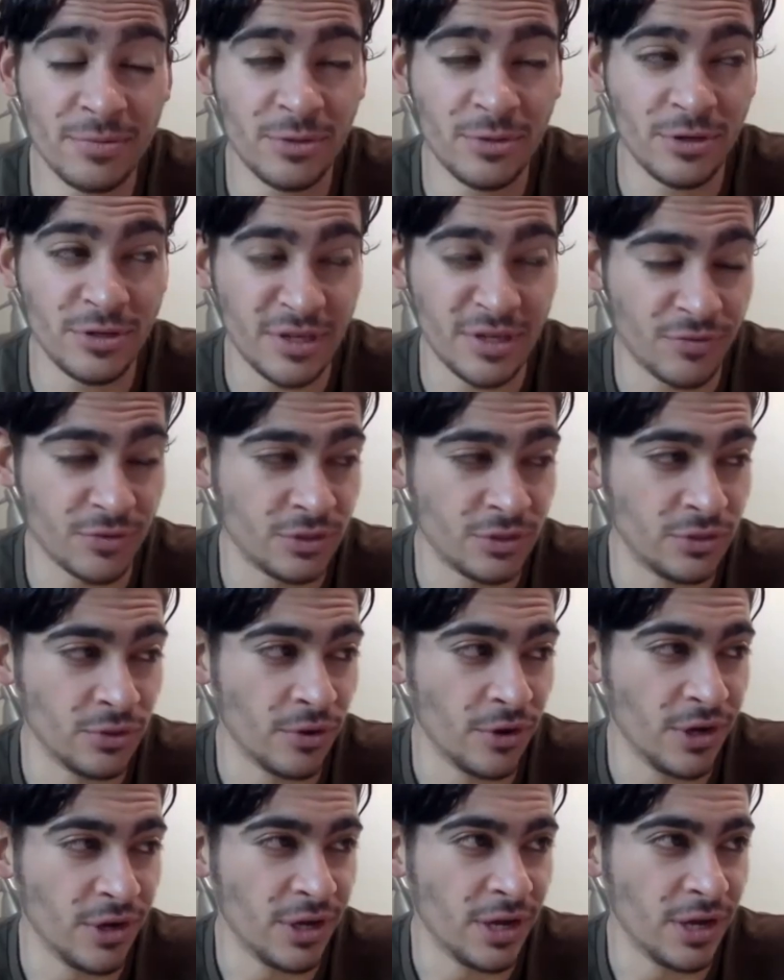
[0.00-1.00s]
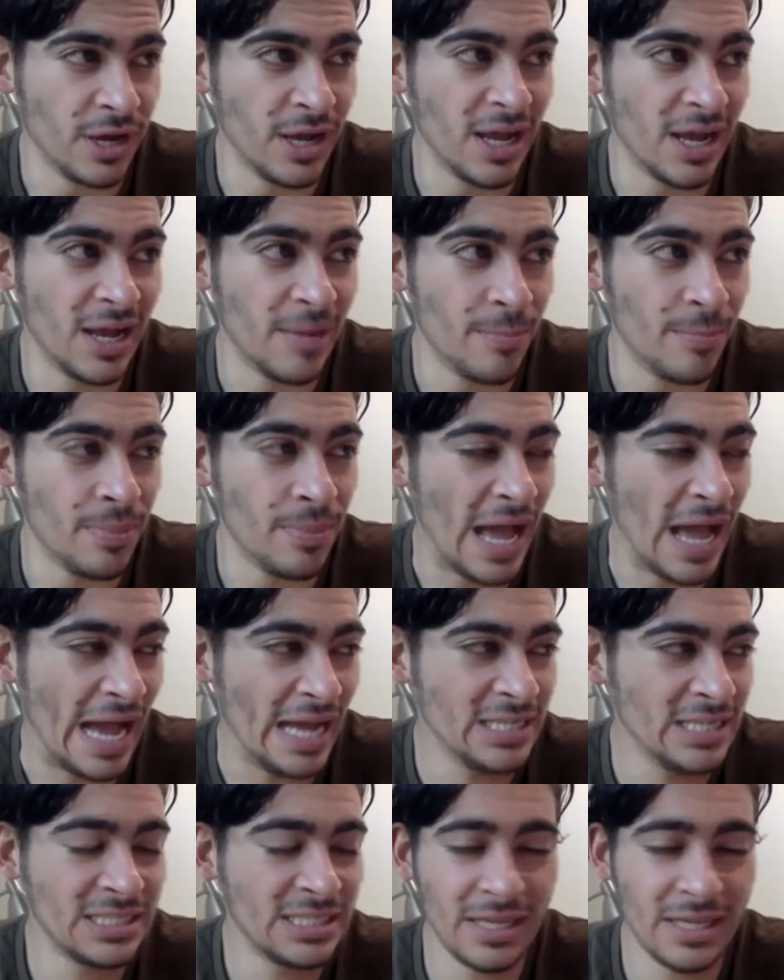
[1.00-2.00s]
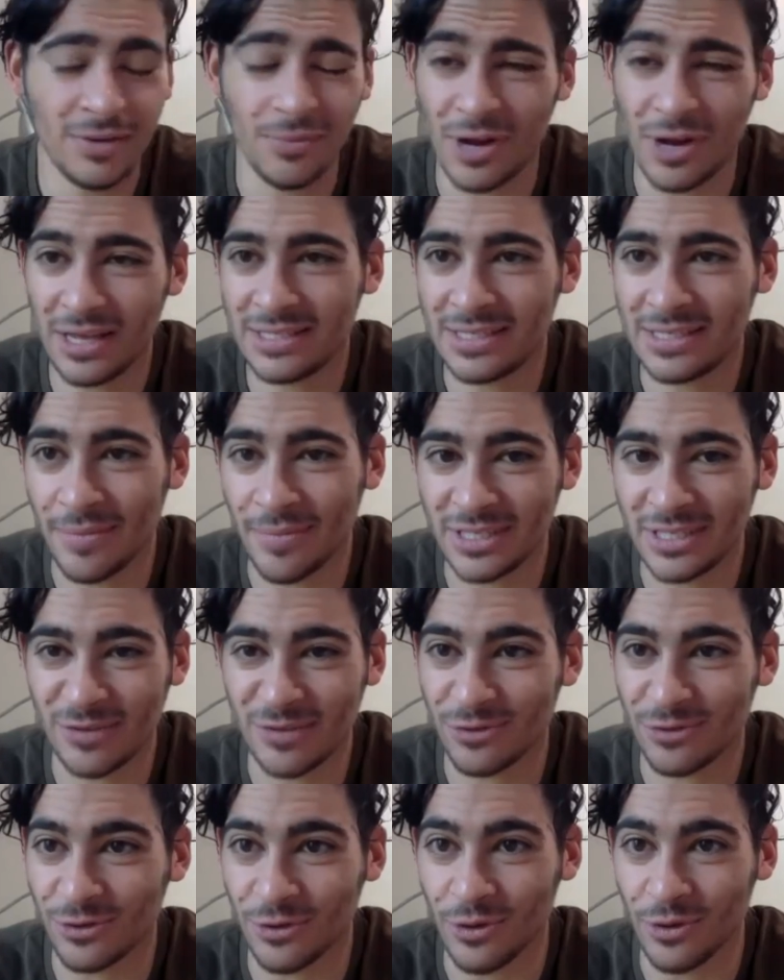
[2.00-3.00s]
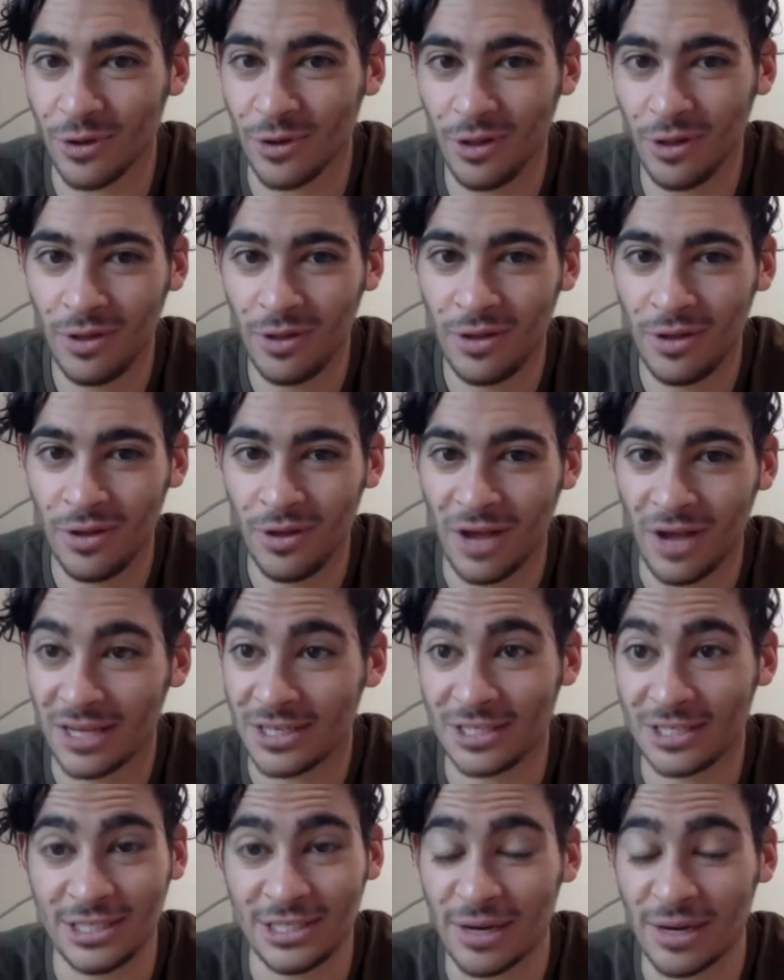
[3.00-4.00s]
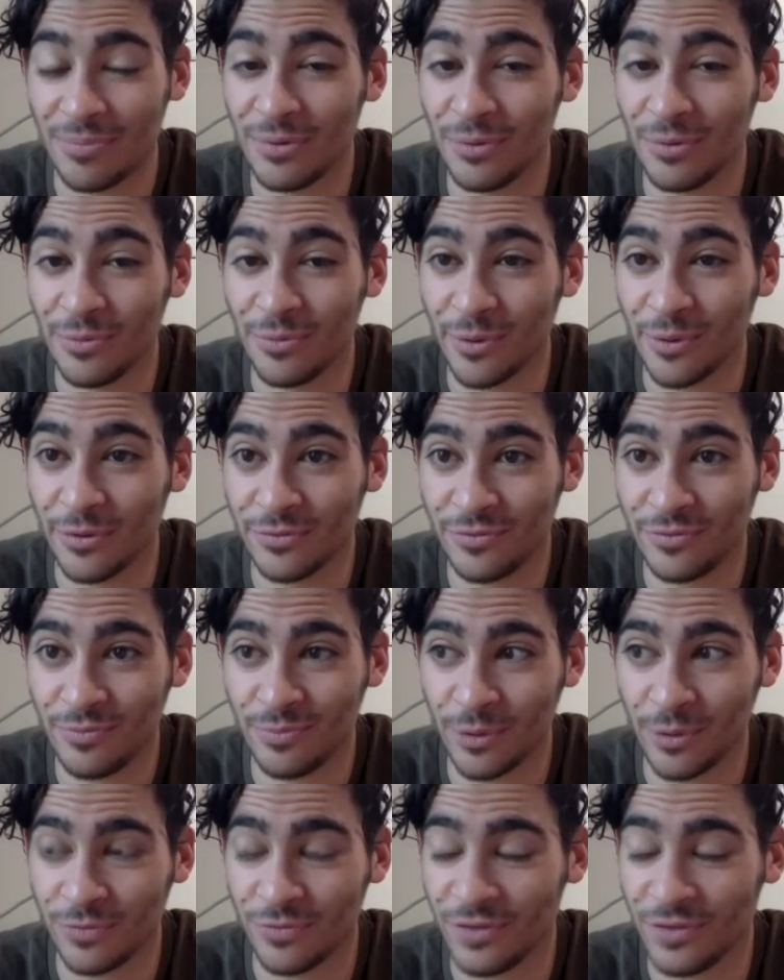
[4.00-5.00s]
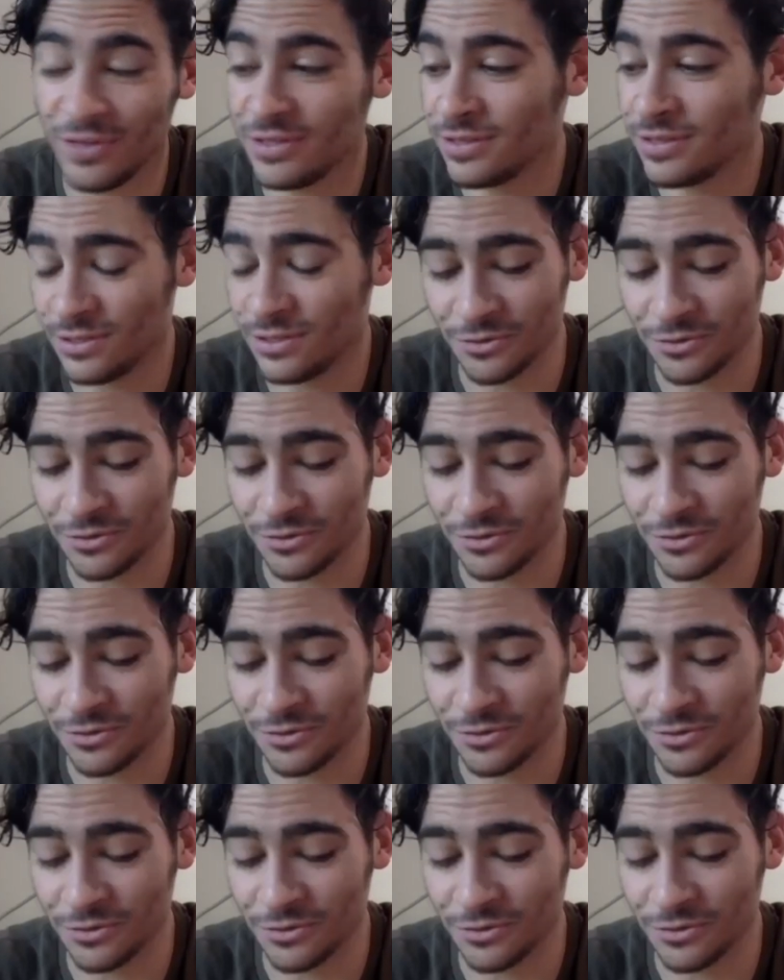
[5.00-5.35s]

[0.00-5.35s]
are a different story um, i just like when i set myself a goal I just jump in with both both feet.